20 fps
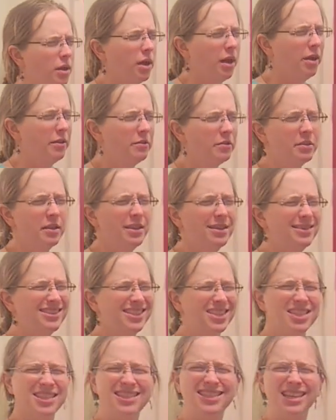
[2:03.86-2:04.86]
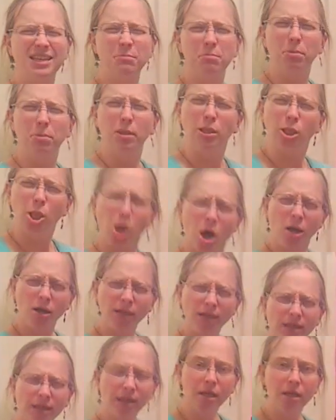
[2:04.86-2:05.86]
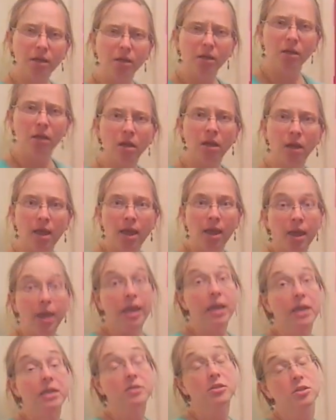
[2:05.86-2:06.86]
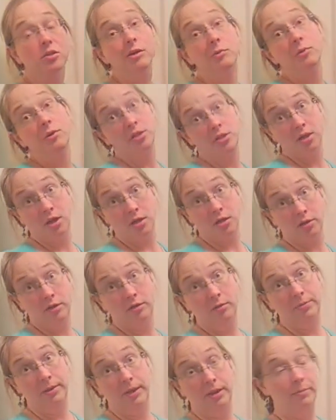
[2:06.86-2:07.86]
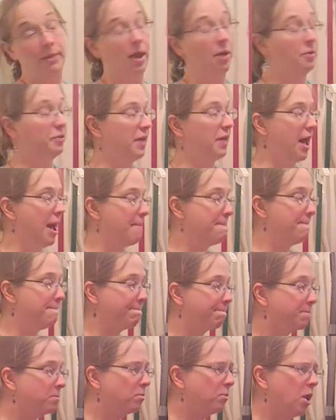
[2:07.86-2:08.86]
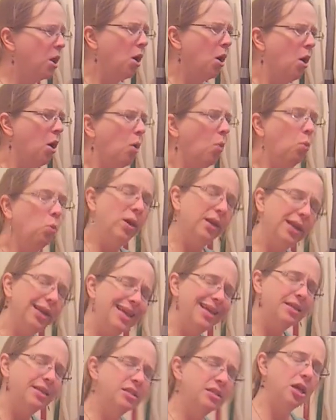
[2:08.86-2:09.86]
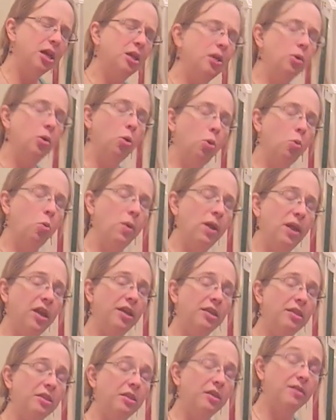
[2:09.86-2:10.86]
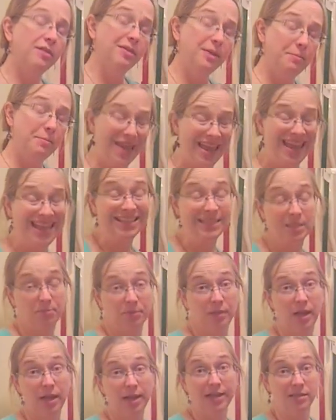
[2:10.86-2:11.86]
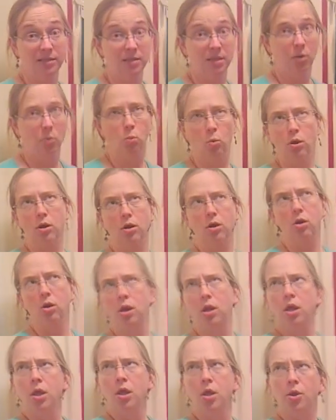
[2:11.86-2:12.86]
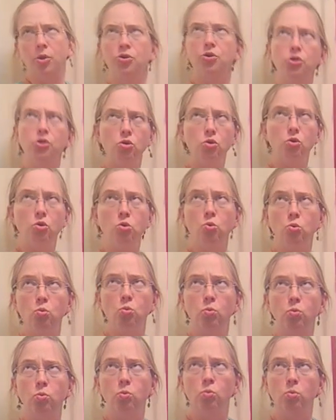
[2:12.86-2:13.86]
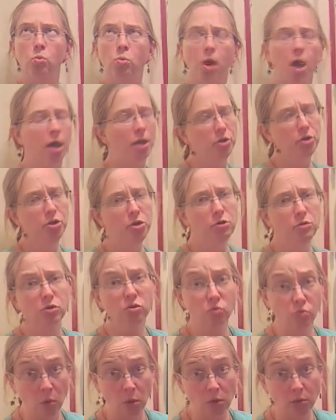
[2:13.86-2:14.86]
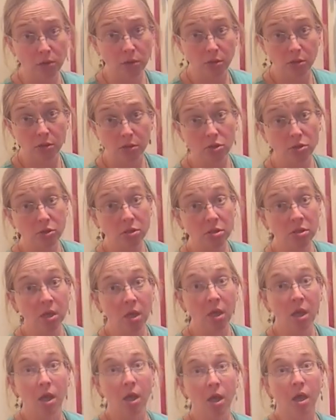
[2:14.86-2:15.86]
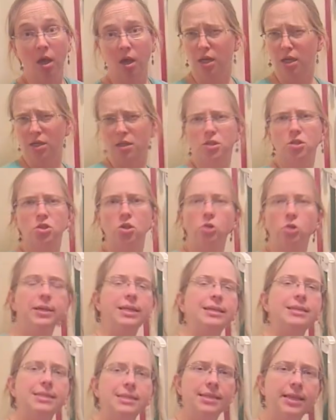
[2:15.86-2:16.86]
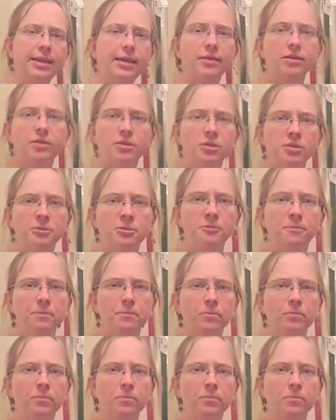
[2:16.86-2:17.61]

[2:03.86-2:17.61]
other things that just didn't belong in here, and so I wanted to talk a little bit about that. What I had done with the paint supplies, there were new unused rollers, stirring sticks.